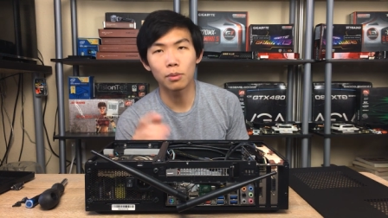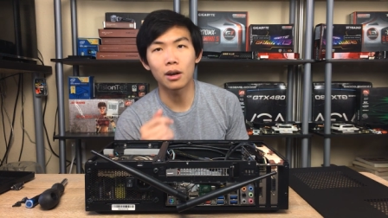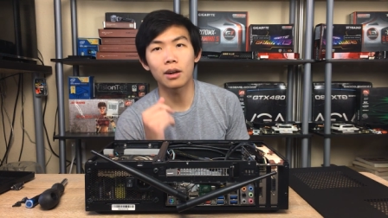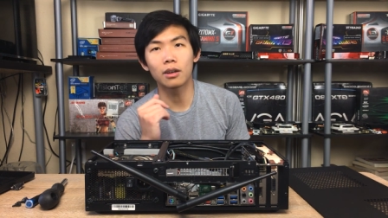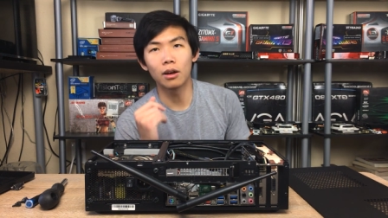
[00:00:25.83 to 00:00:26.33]

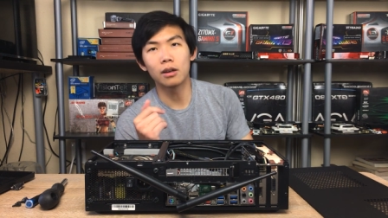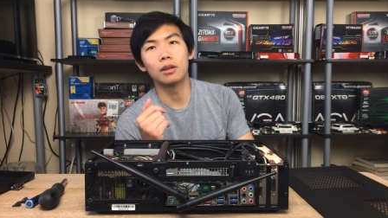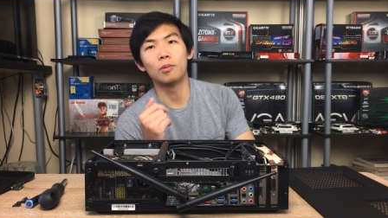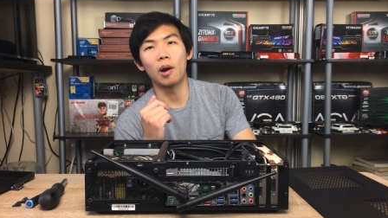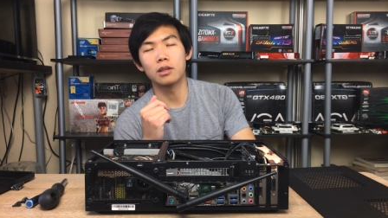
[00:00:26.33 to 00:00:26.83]
but I got a
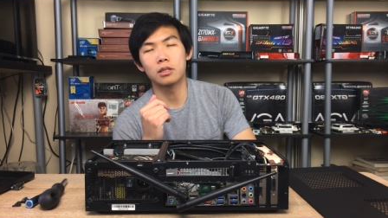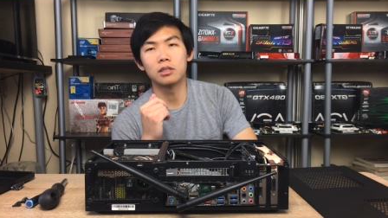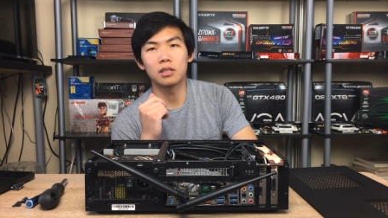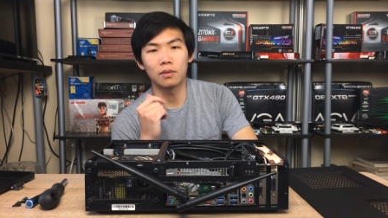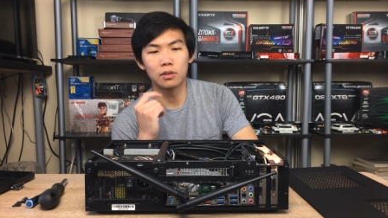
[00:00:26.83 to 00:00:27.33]

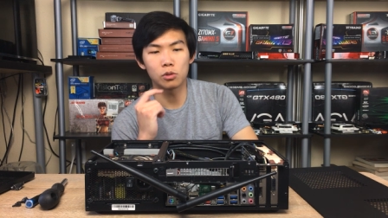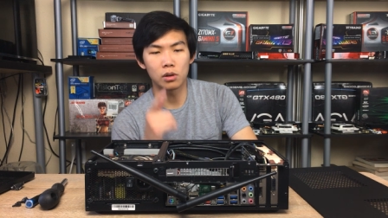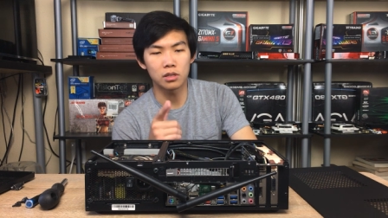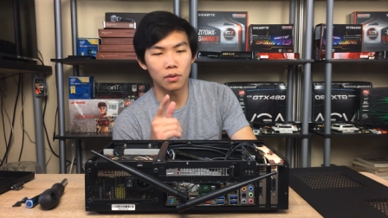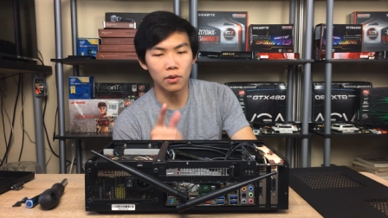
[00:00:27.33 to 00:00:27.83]
Ryzen seven
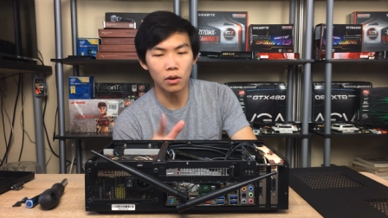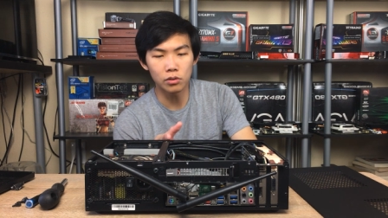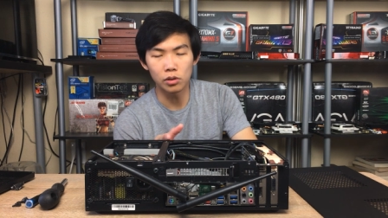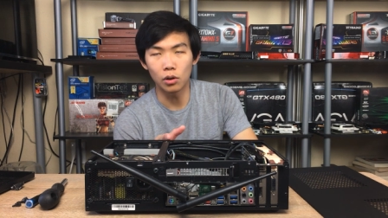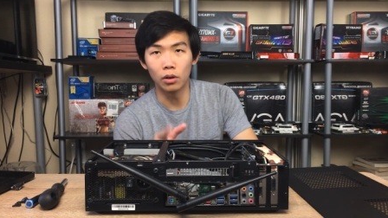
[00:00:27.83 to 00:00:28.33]
twenty-seven
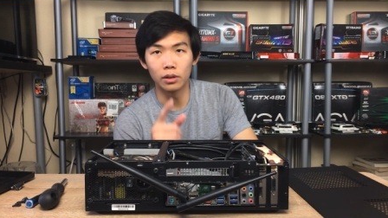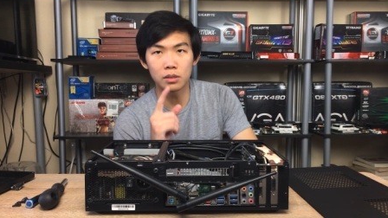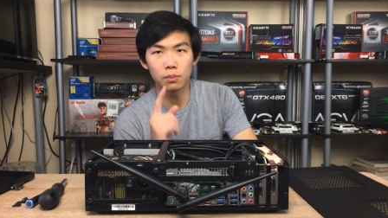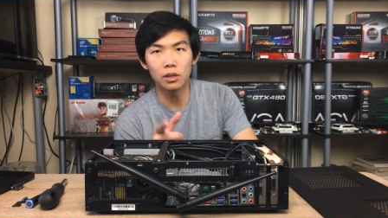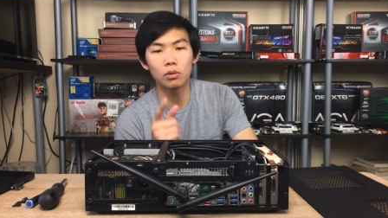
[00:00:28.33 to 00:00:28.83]
hundred on
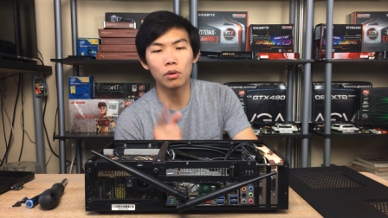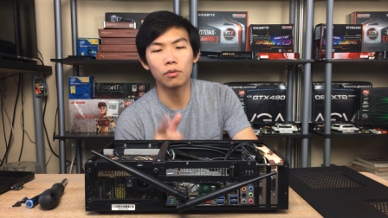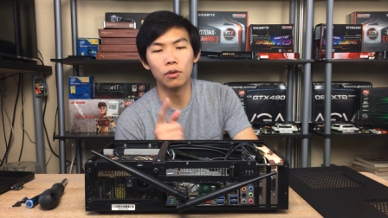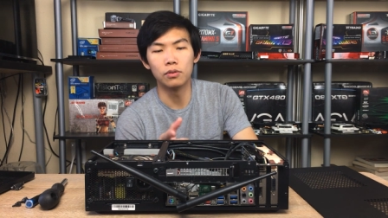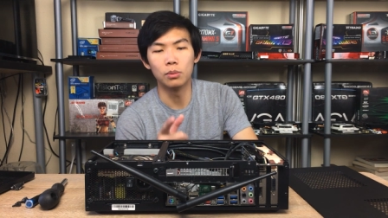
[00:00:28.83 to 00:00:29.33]
this B three
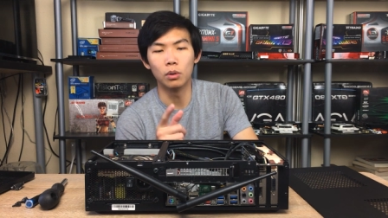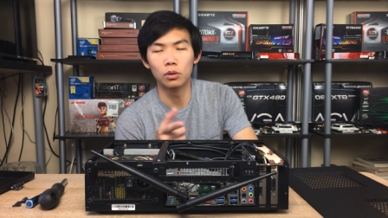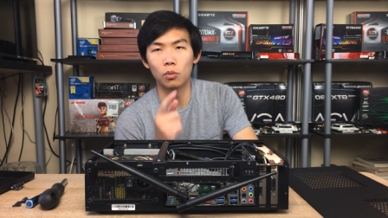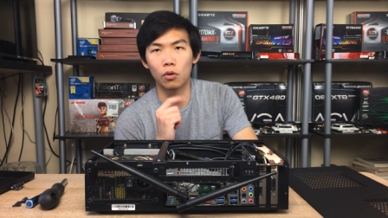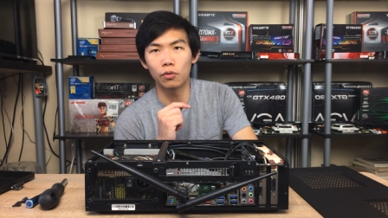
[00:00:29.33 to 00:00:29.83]
fifty
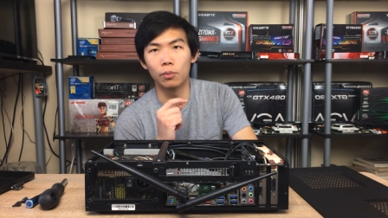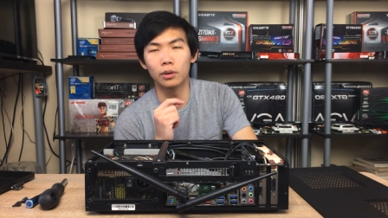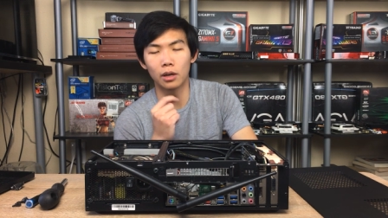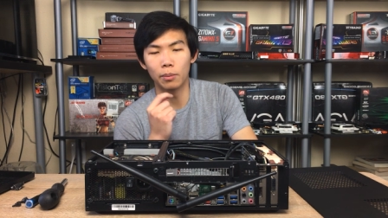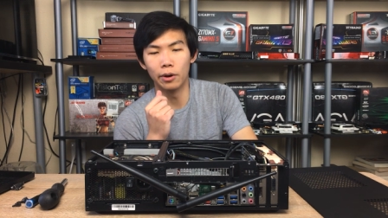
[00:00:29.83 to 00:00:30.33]
motherboard from
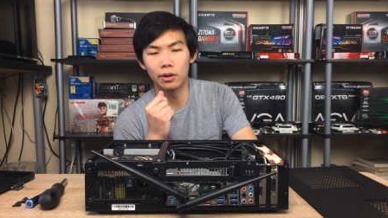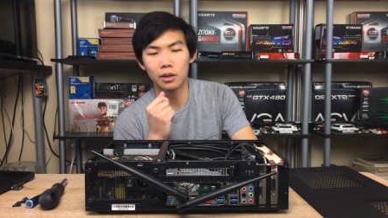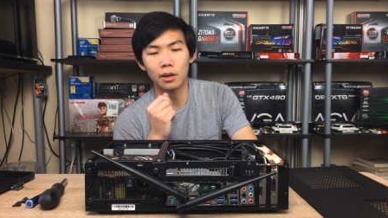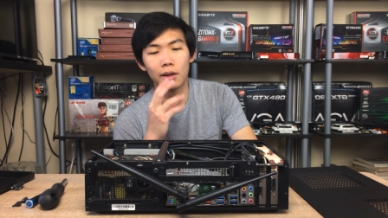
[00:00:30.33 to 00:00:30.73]
Gigabyte.